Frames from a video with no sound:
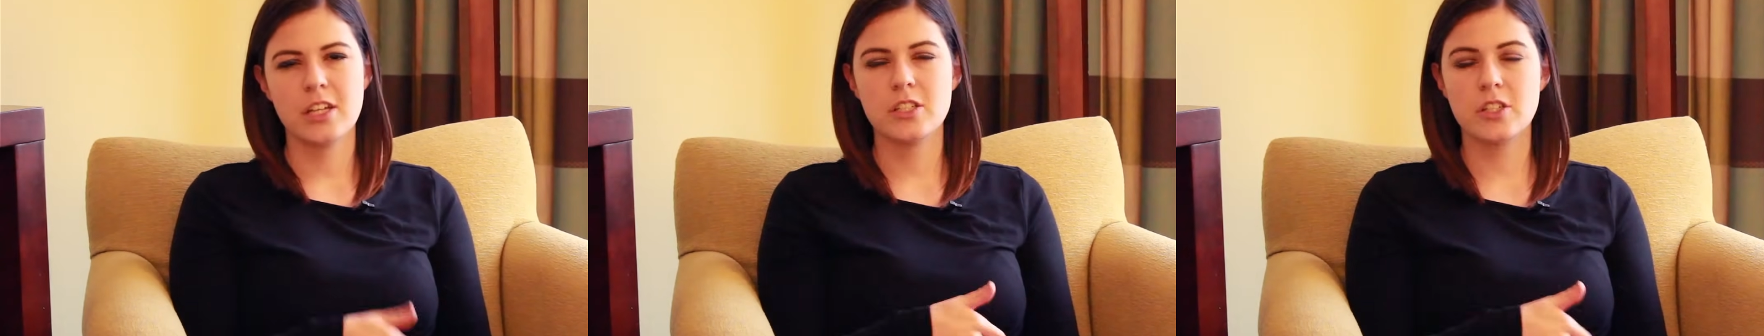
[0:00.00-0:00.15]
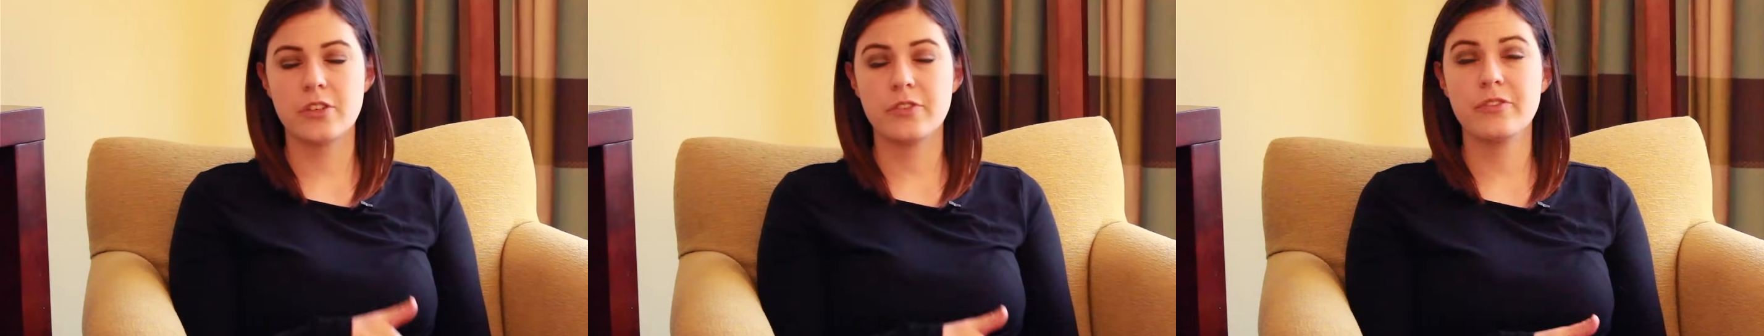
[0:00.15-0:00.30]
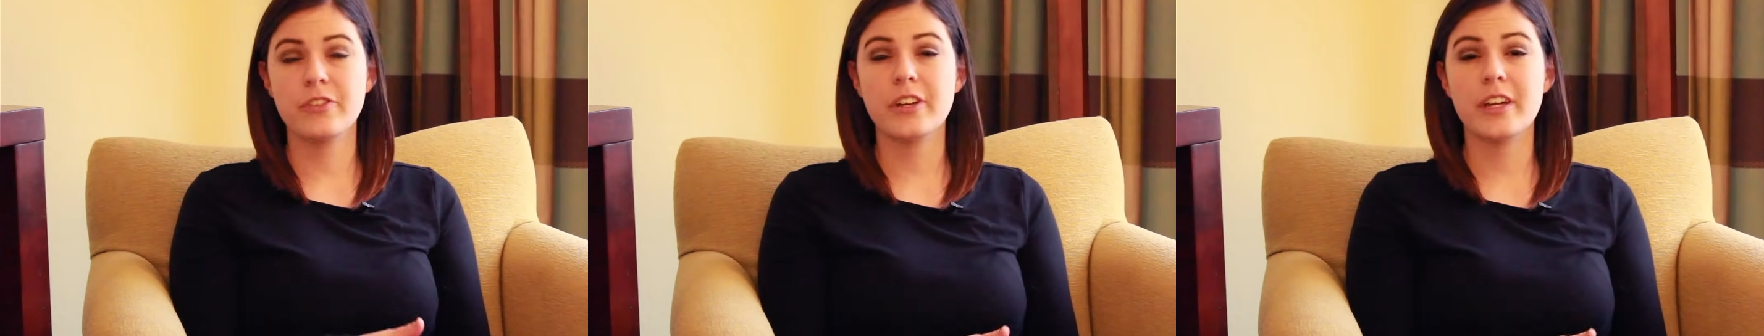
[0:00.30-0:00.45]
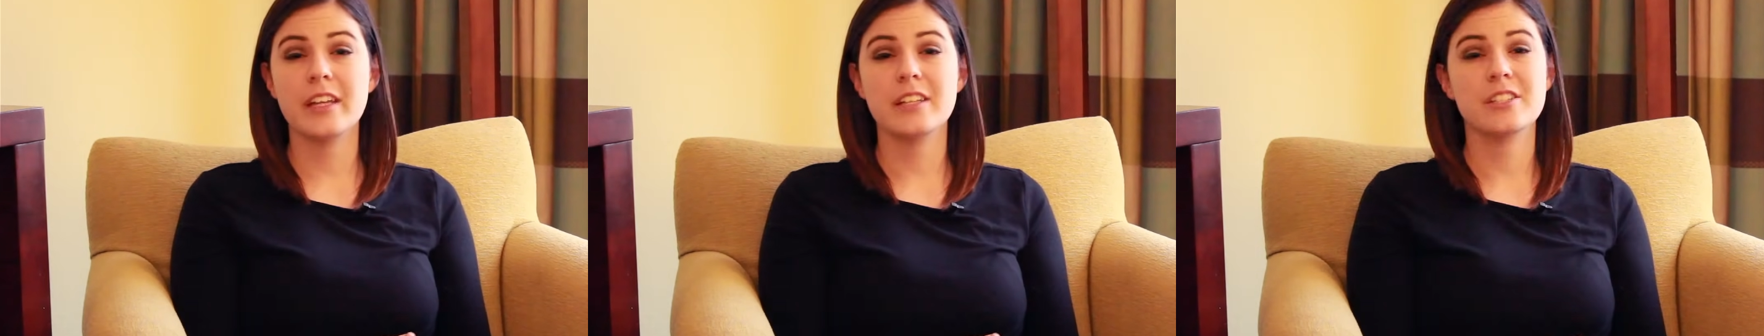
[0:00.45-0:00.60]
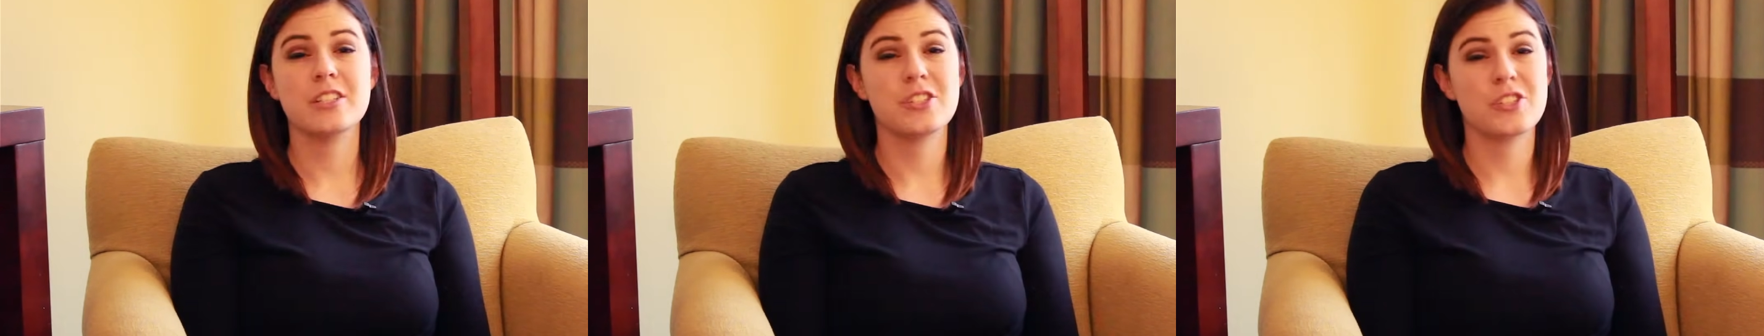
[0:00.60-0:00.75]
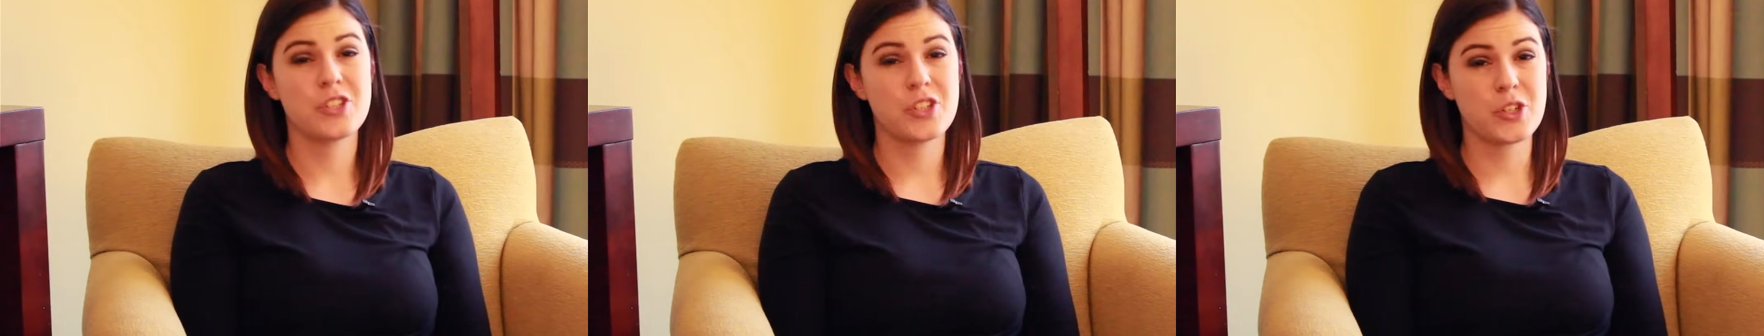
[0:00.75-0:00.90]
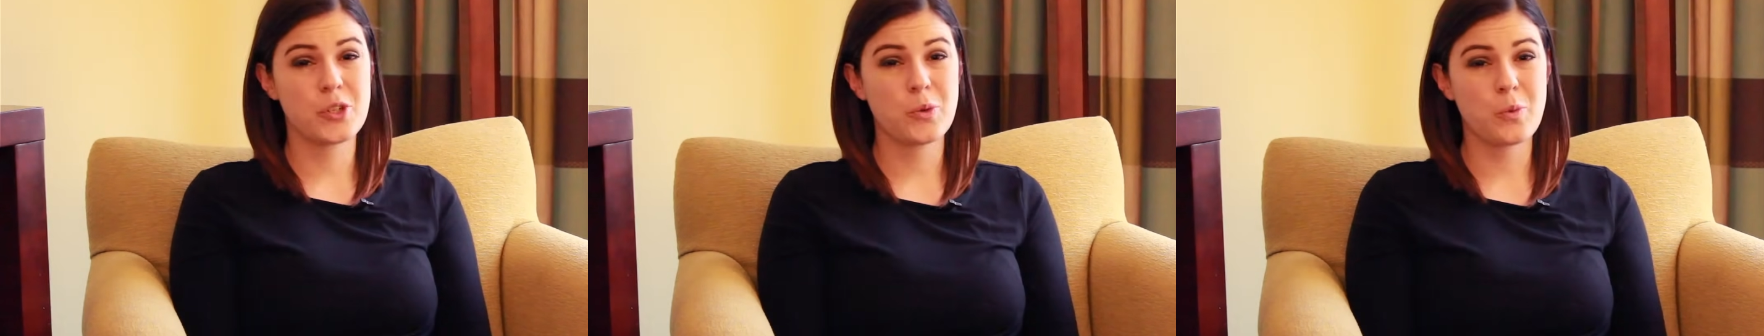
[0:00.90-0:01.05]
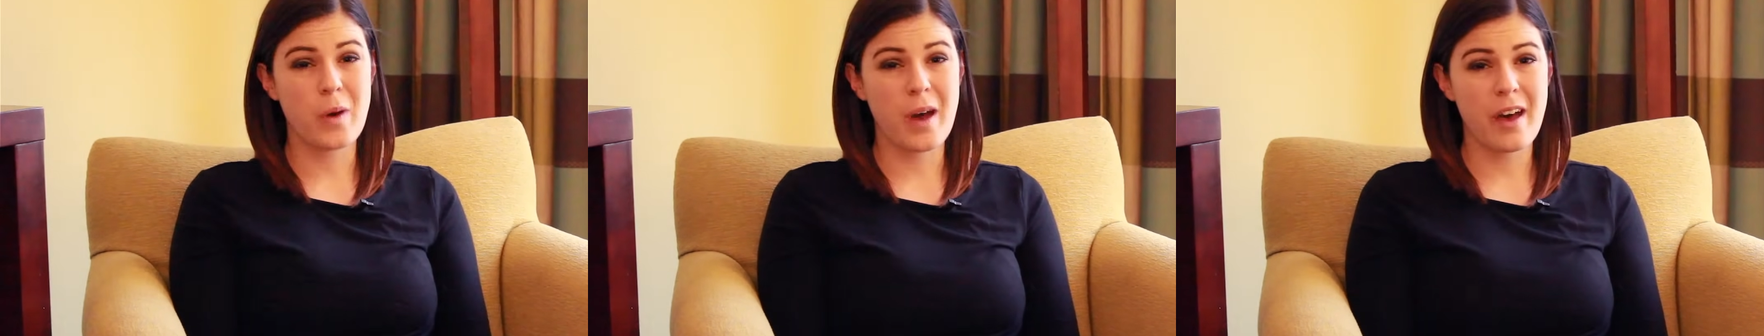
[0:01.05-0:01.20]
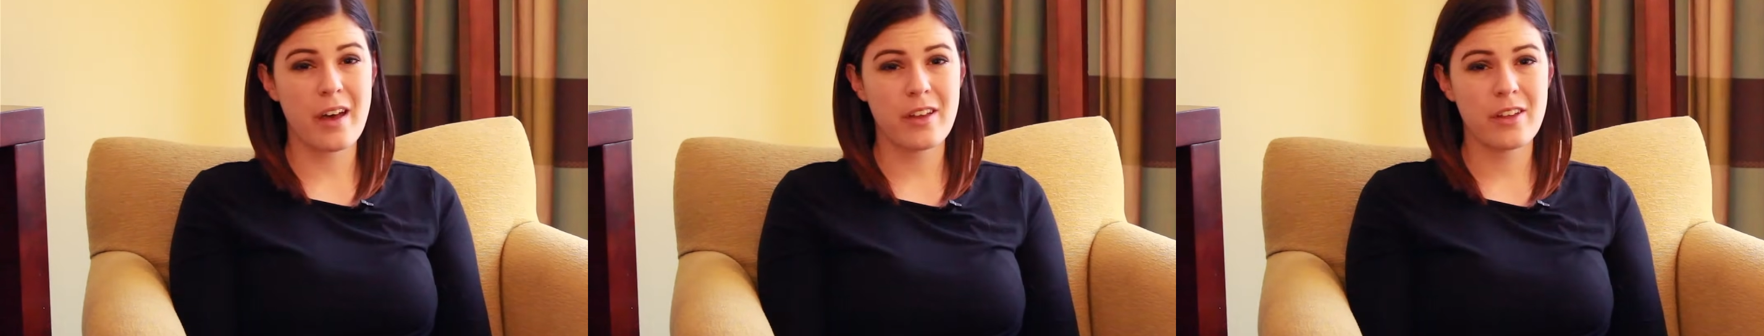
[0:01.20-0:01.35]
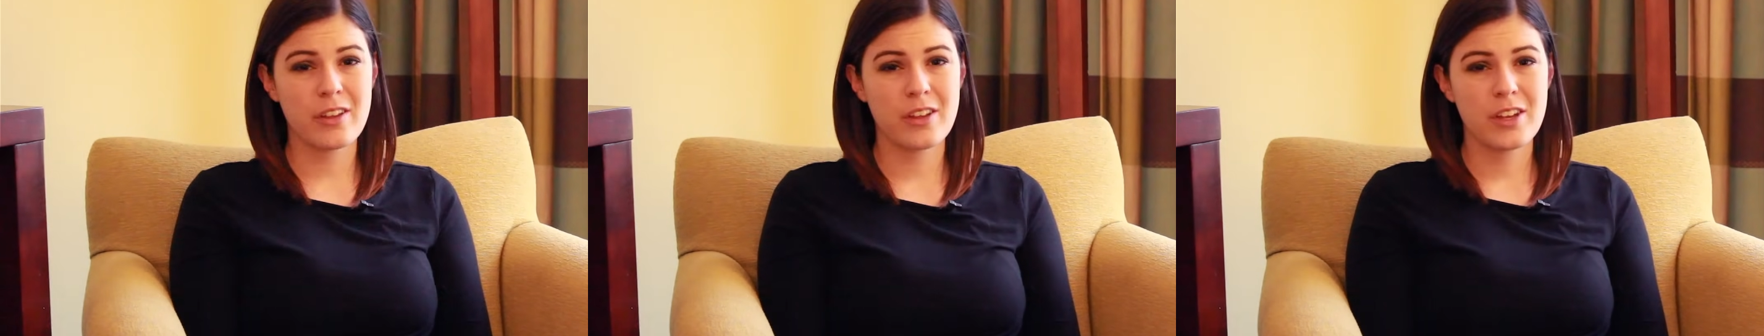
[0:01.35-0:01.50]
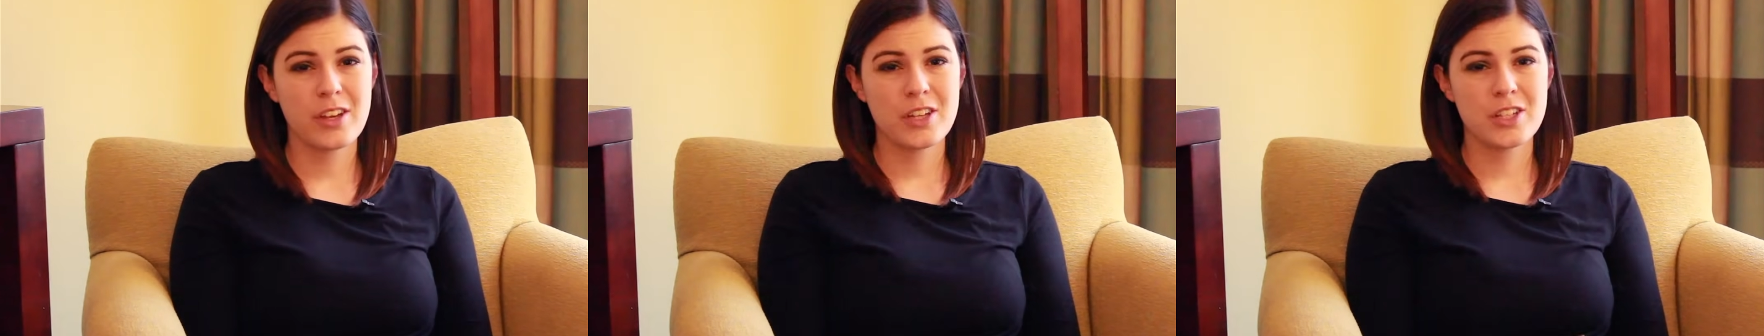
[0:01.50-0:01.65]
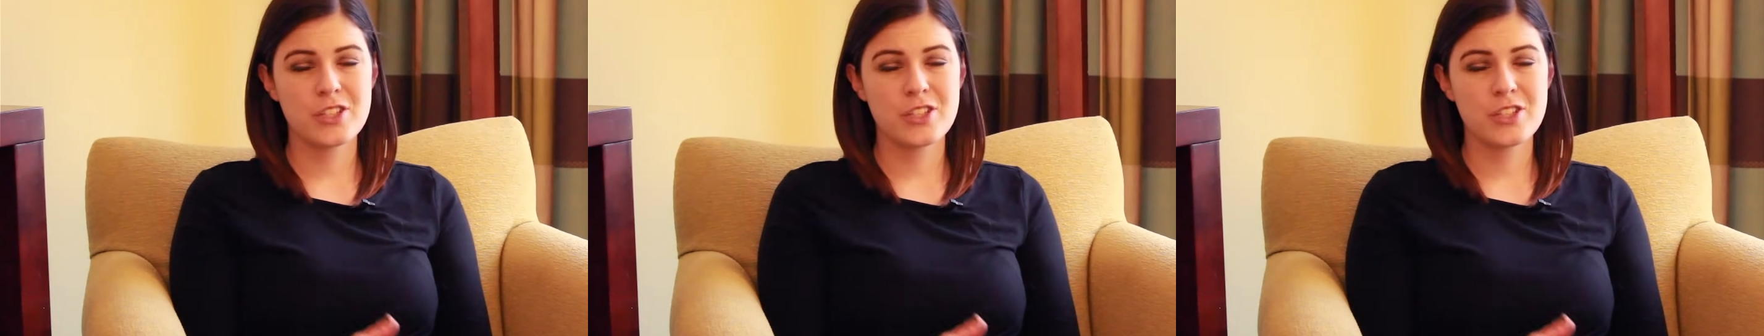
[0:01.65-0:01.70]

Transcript: don't forget to chew well.